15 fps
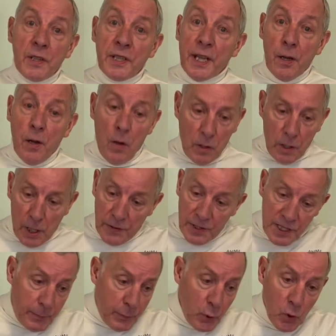day long. And this
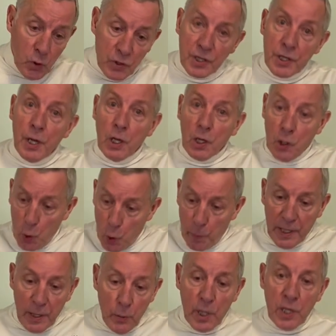approach
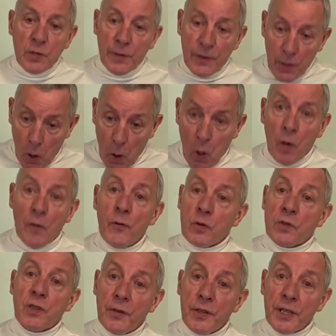globally works with all of those
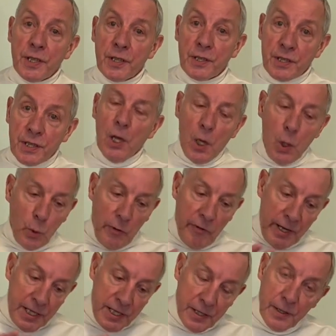conditions. We're
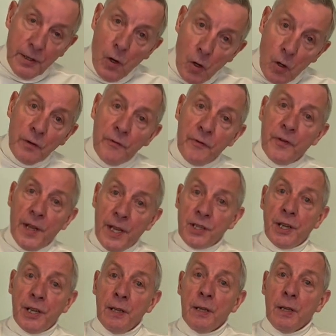releasing organ
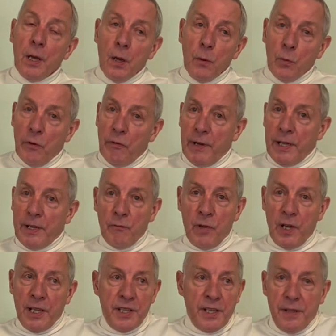fascia, we're
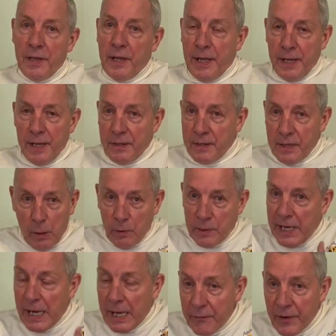releasing our
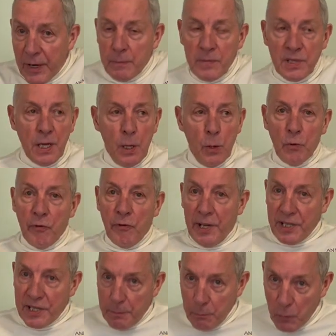diaphragms, we're
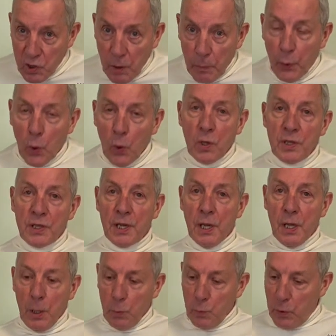releasing muscle pulls,
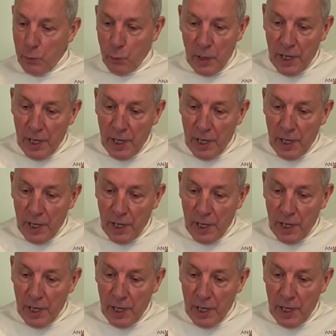we're